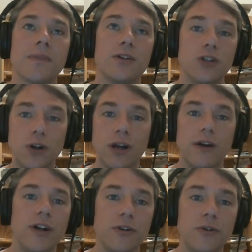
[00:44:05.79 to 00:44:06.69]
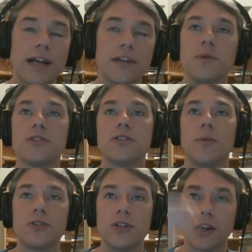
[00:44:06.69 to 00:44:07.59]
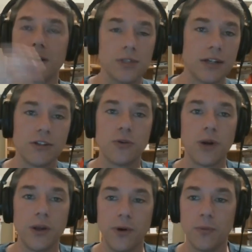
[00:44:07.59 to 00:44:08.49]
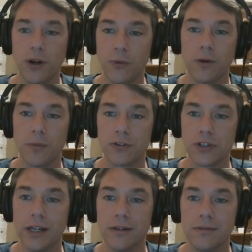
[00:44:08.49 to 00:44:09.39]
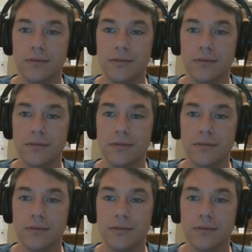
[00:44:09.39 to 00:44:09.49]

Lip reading: sure enough, I do last month's numbers and it comes out to 21.1%.